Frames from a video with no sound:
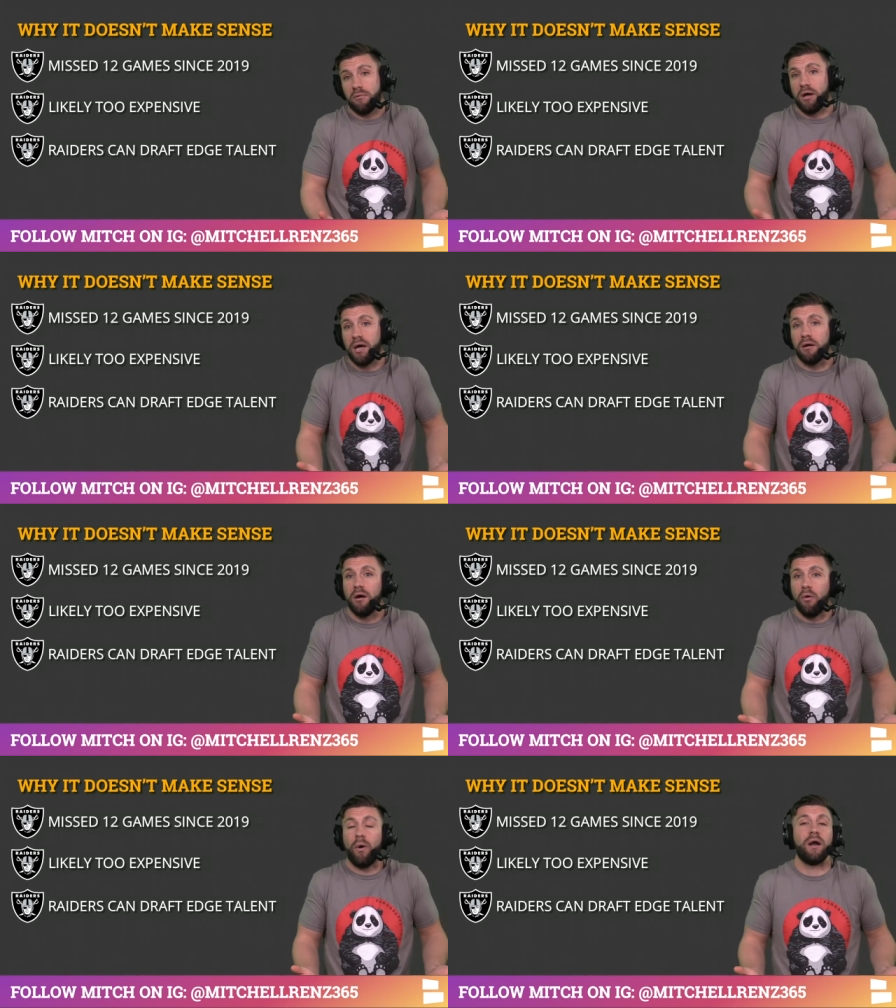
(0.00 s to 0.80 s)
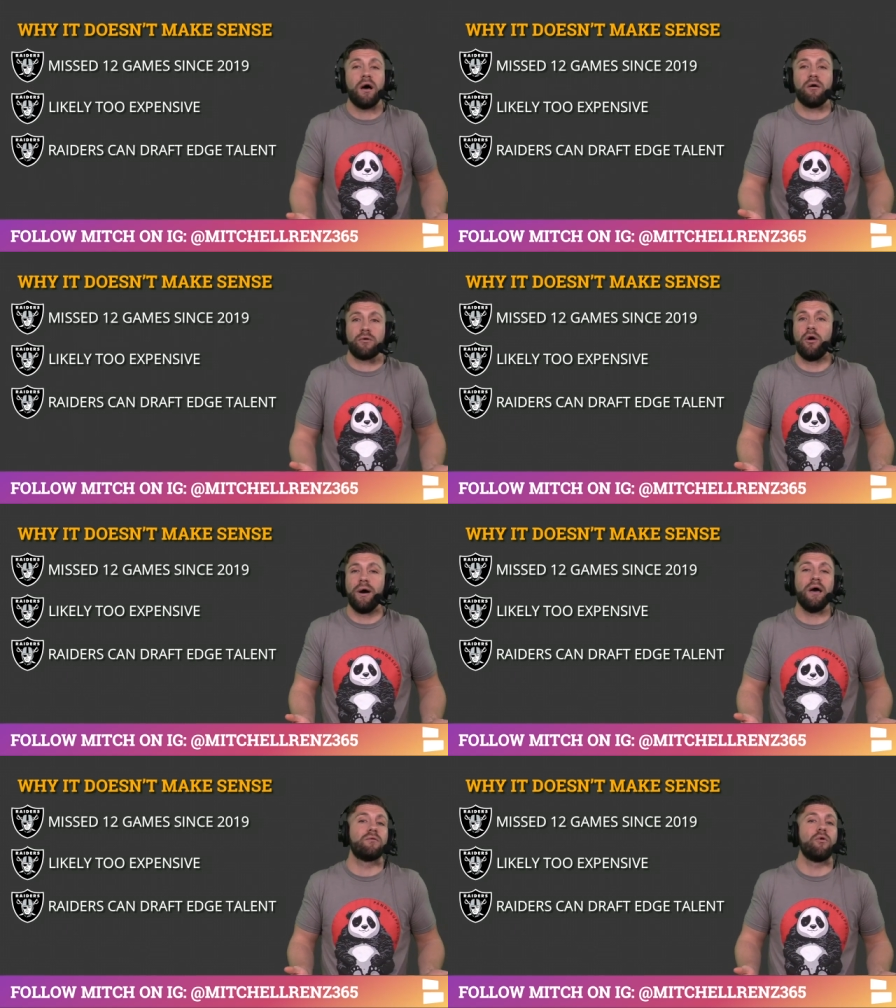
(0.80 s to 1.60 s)
well, hey, why not go
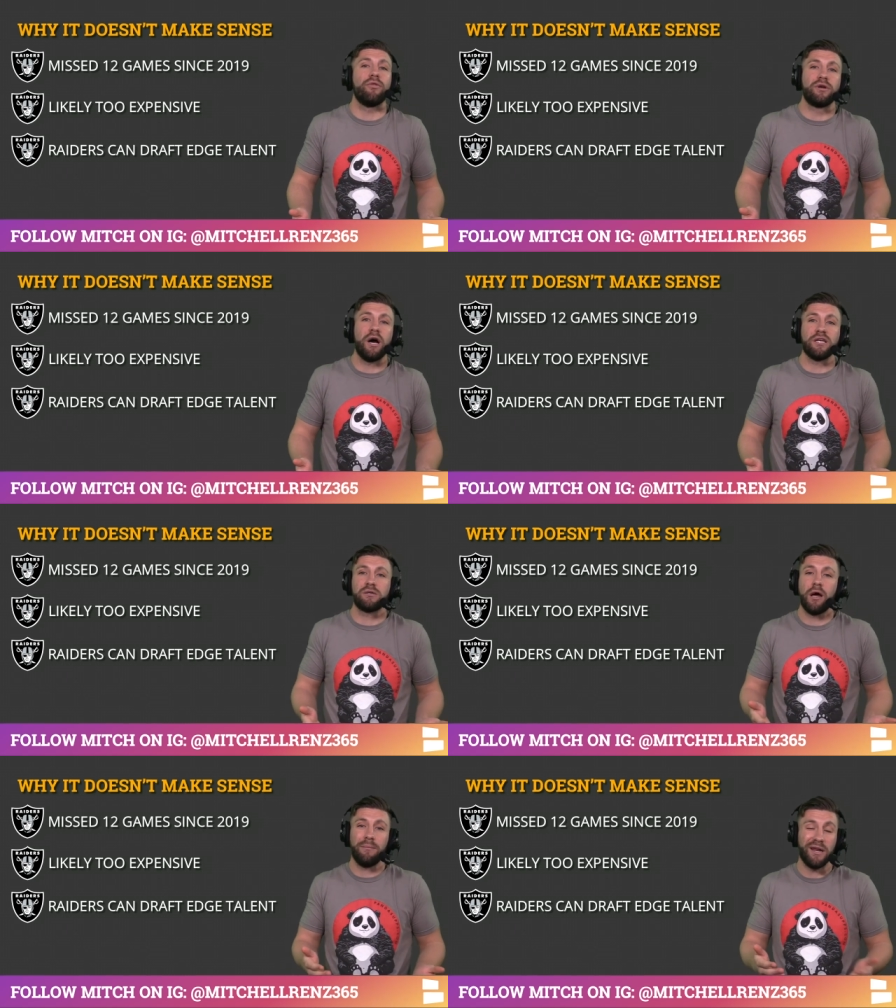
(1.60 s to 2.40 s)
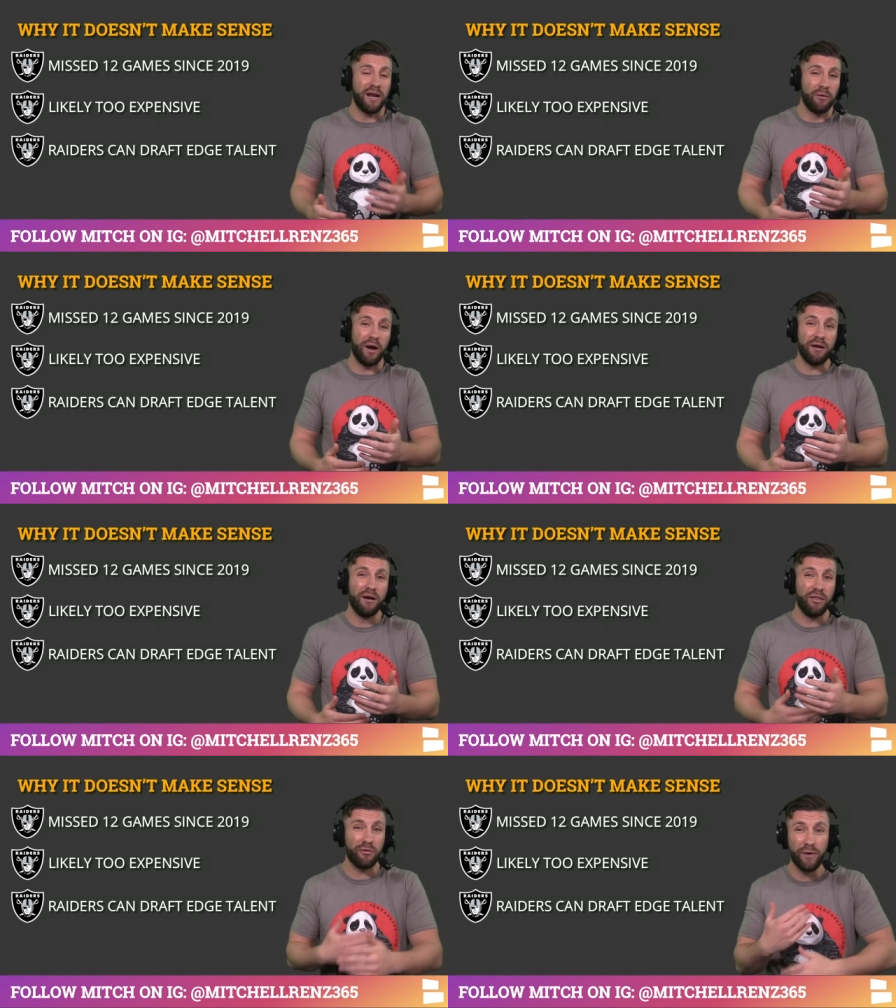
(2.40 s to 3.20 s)
ahead and roll the dice? I mean, anyway,
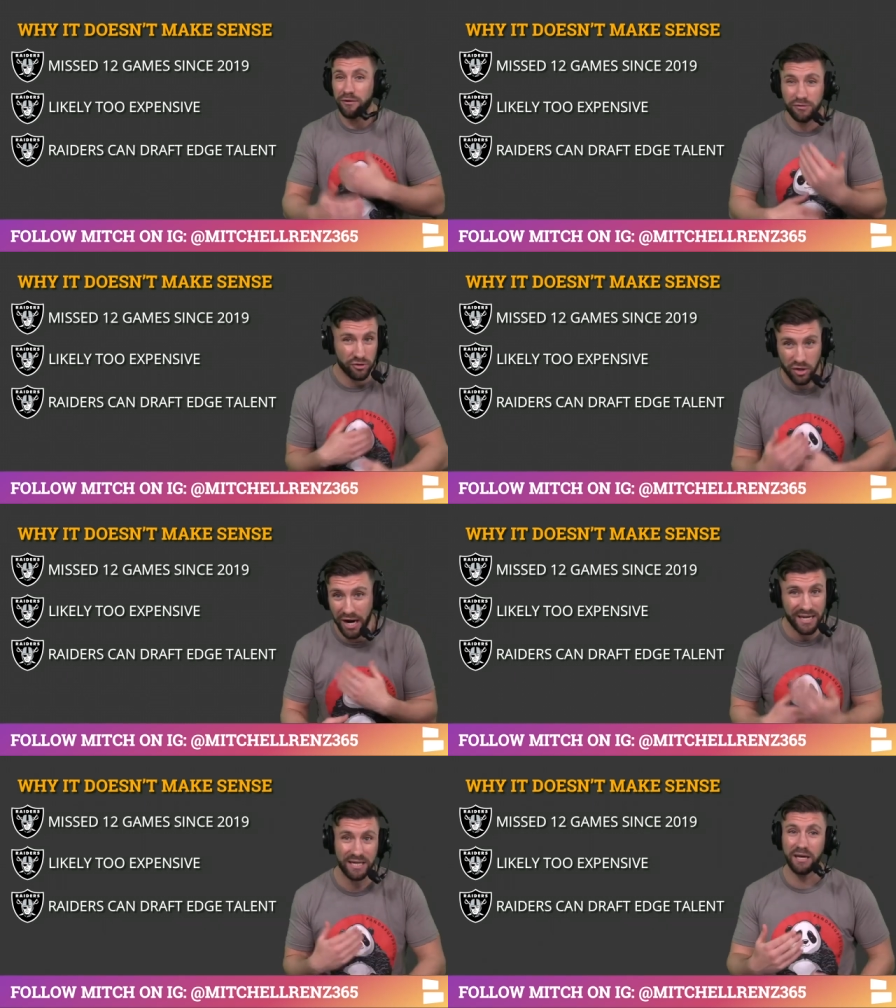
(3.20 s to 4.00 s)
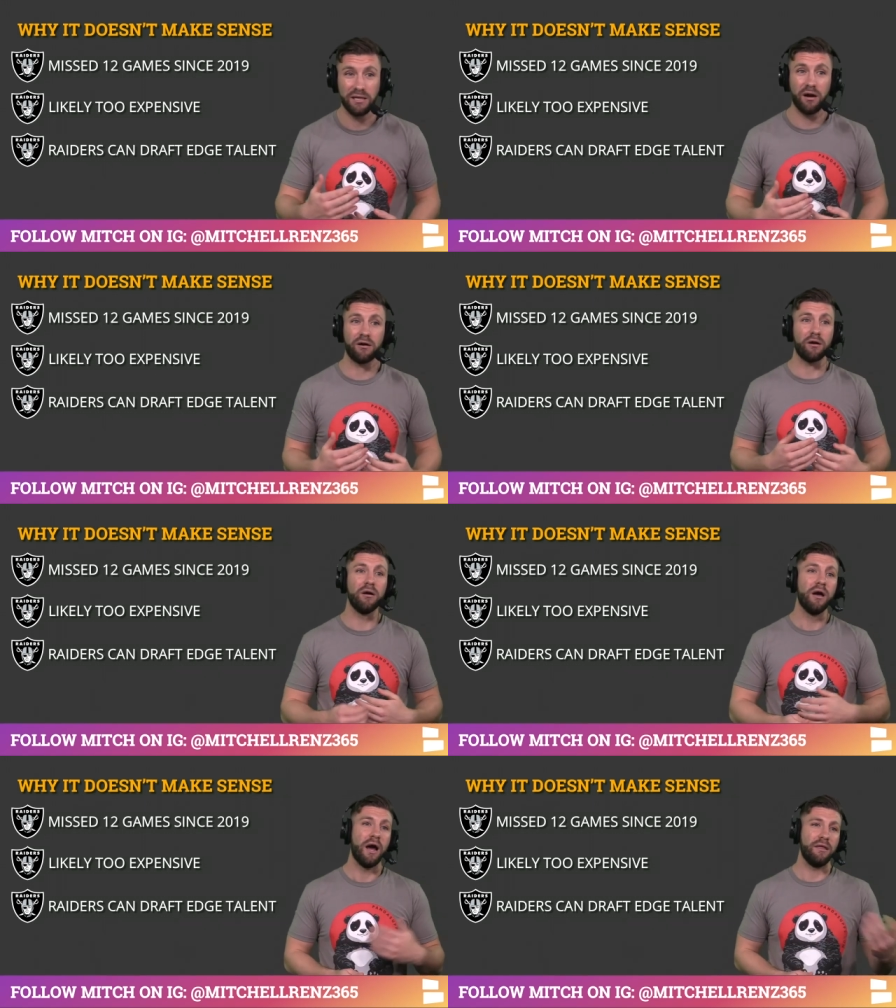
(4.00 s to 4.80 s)
the Raiders are trying to get younger.
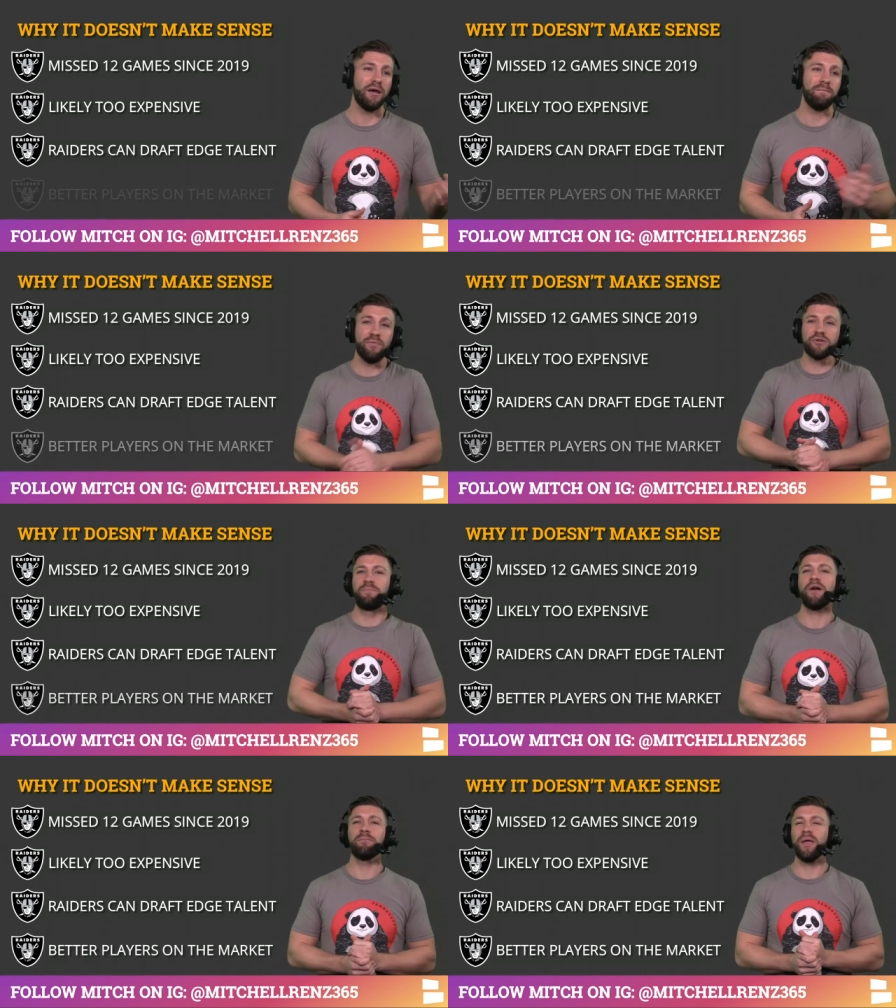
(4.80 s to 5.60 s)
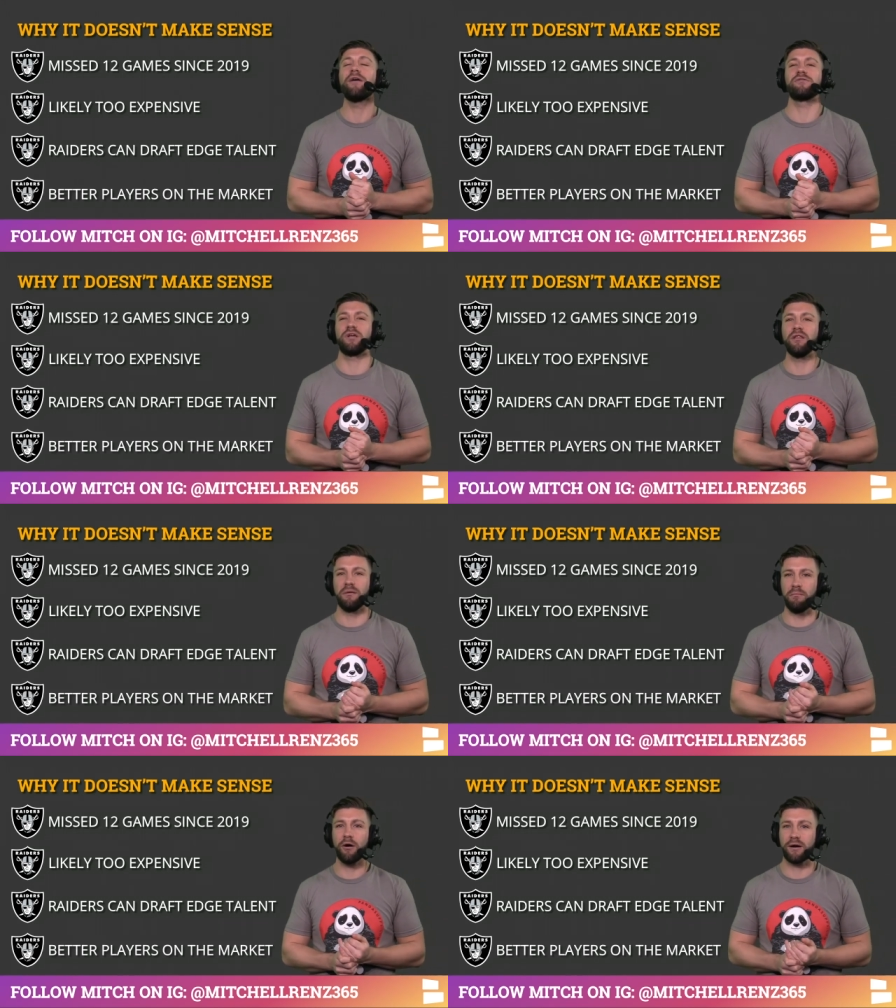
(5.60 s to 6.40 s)
And then there's better players on
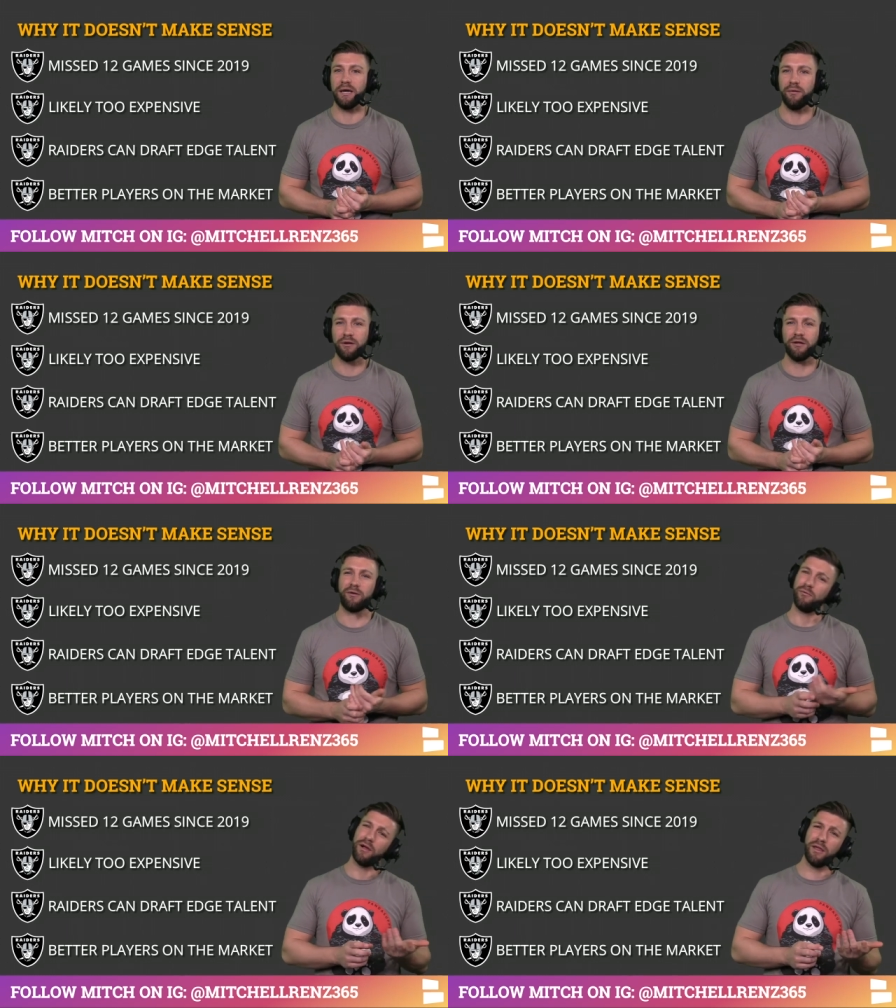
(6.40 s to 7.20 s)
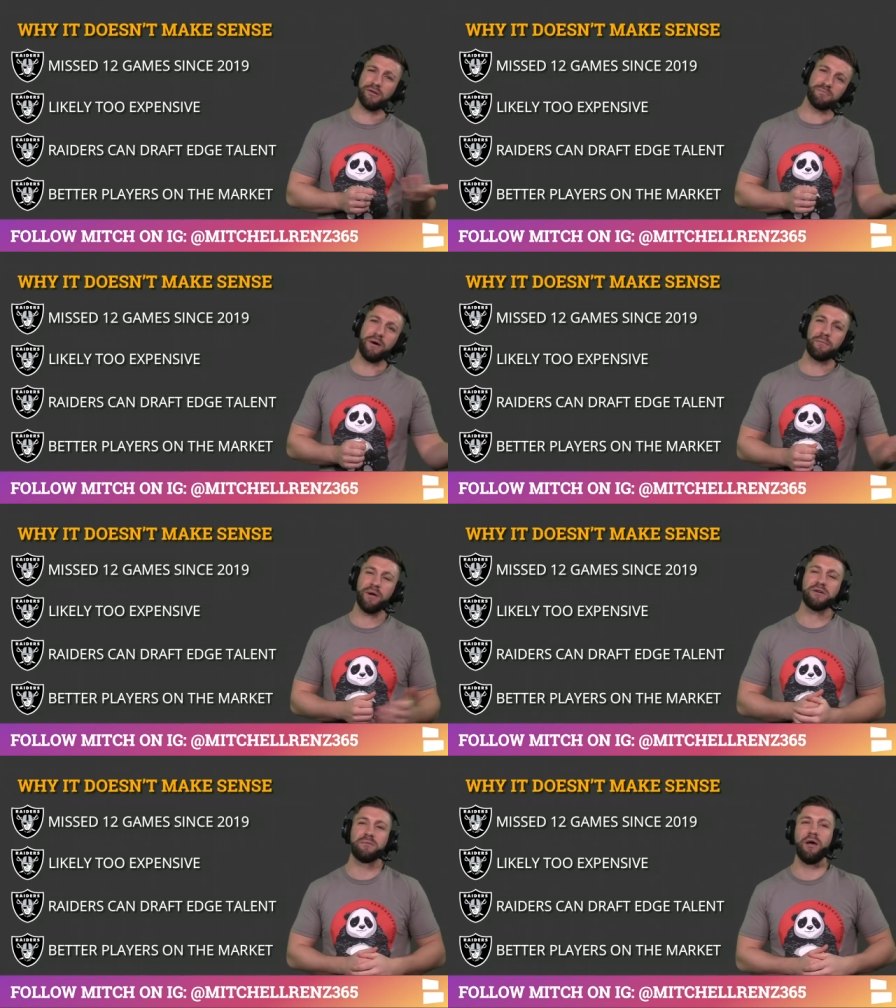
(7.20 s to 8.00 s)
the market. And when you're like, really, there's better
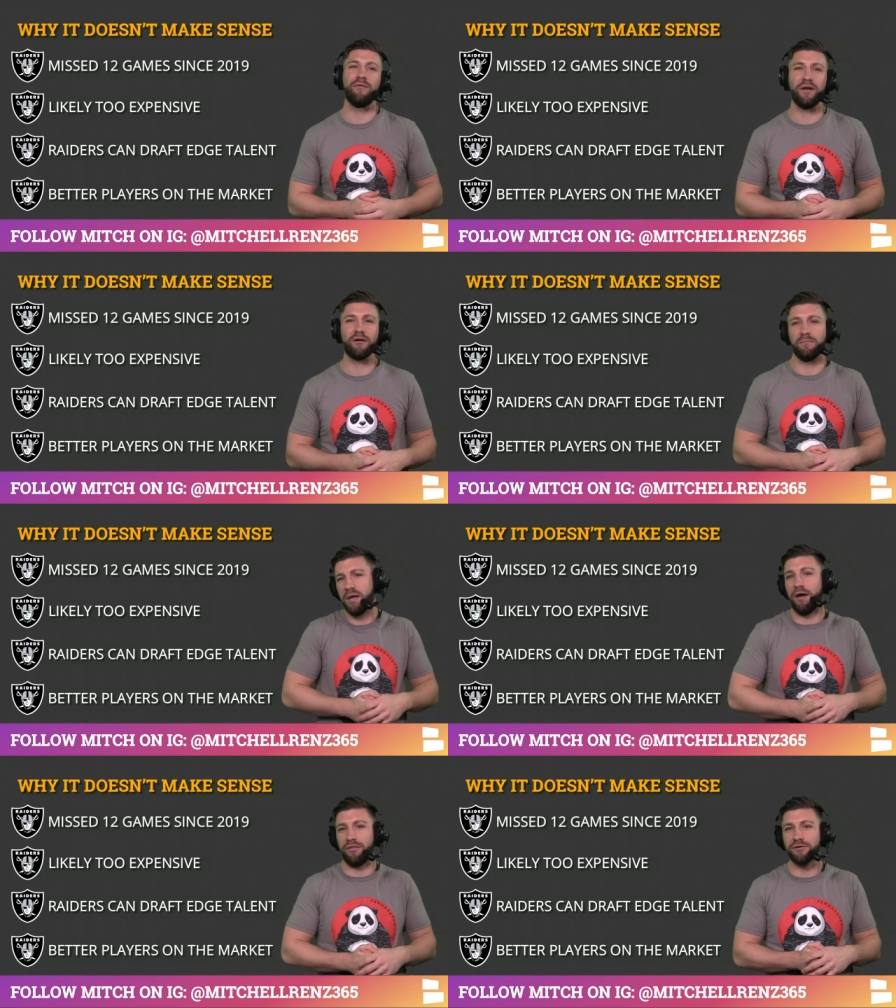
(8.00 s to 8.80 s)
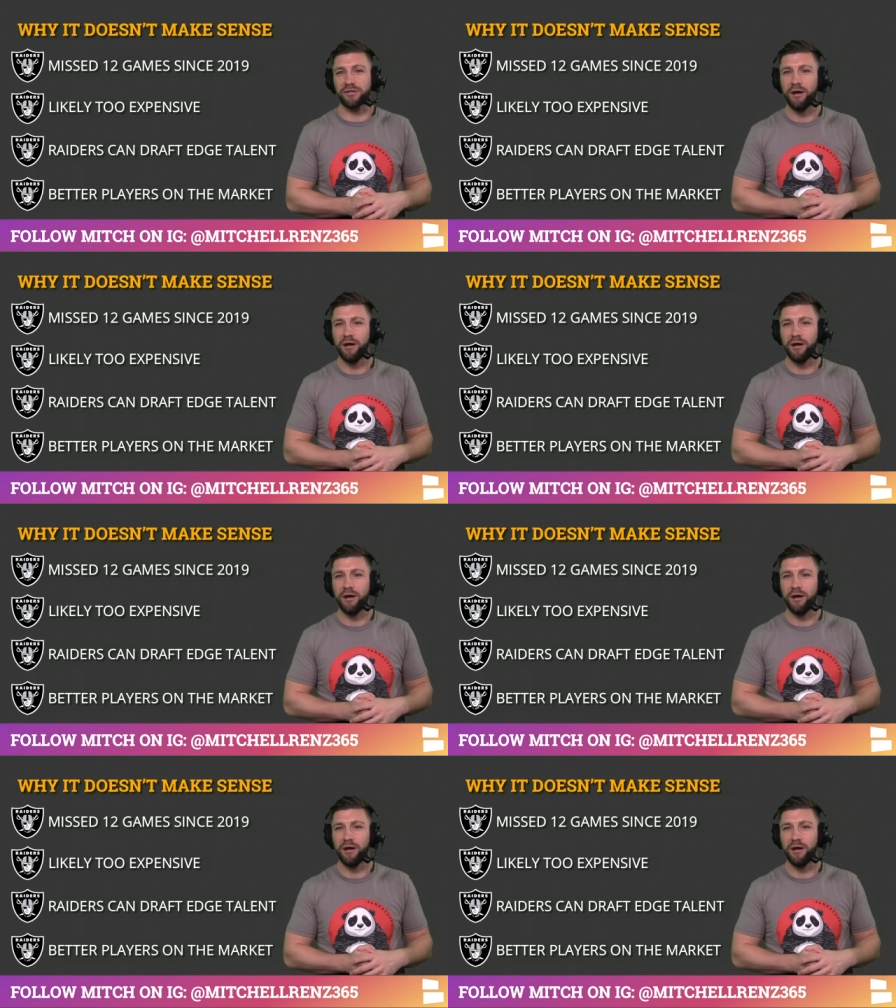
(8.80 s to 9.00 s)
players than Melvin Ingram? Yeah, there's,